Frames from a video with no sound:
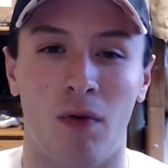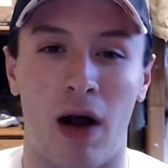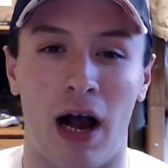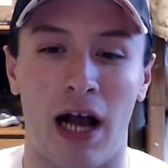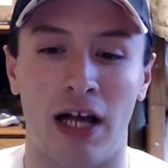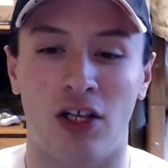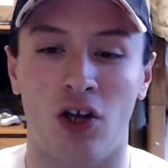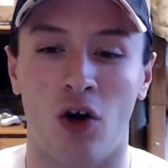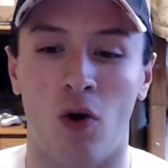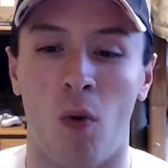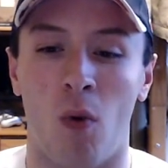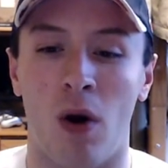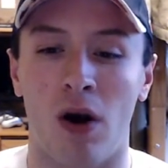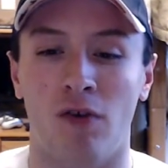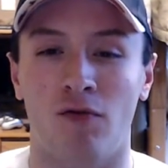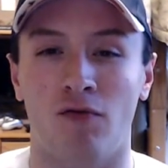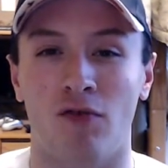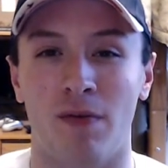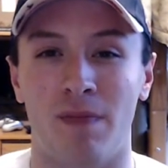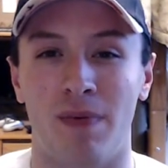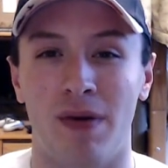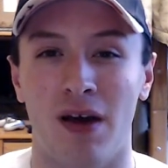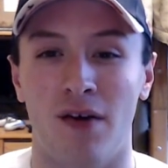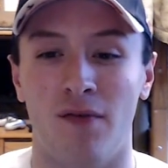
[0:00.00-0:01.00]
I don't want to
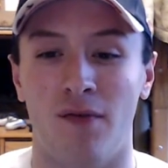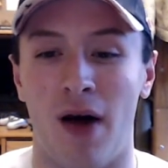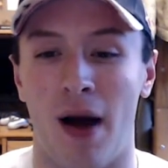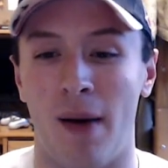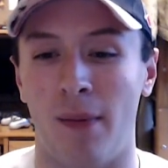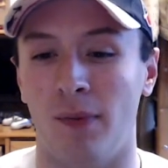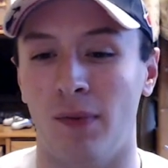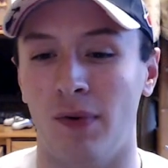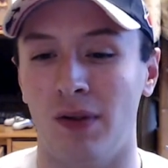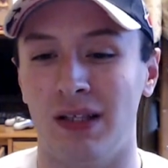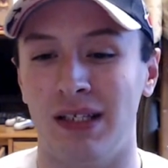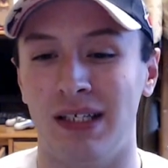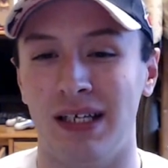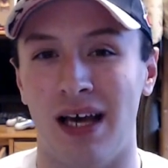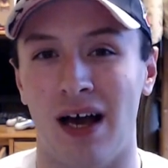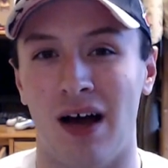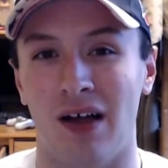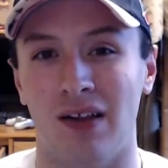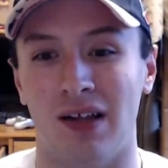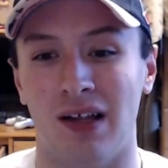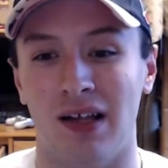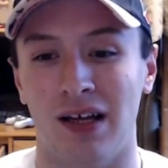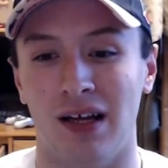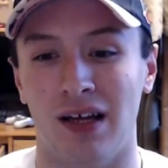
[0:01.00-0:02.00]
repeat what happened with
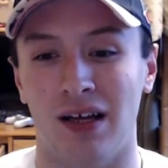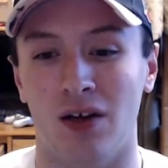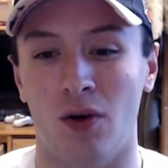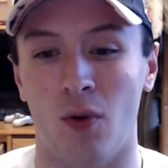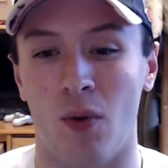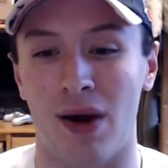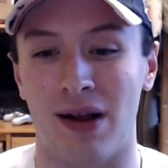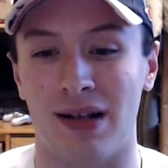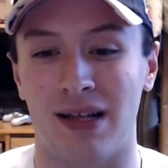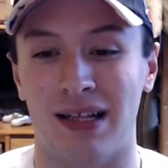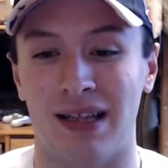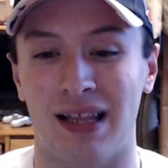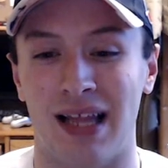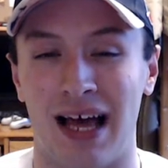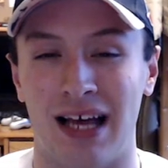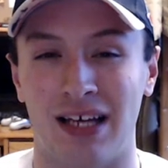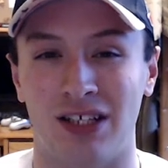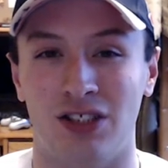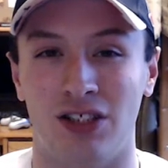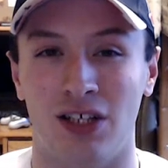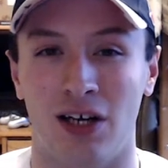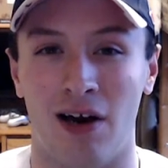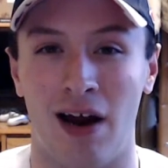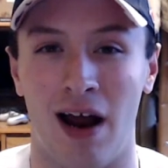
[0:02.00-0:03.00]
Diallo going to
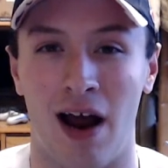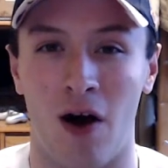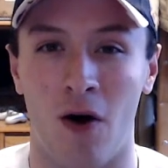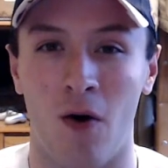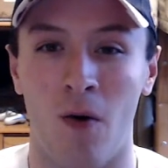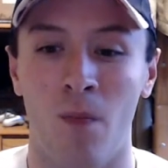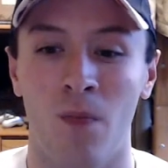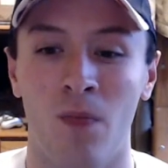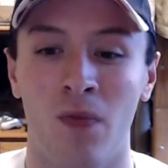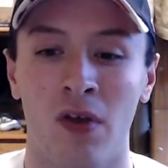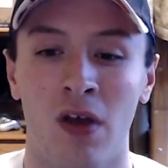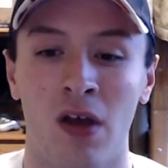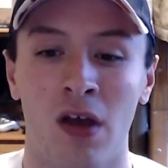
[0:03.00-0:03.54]
last year, how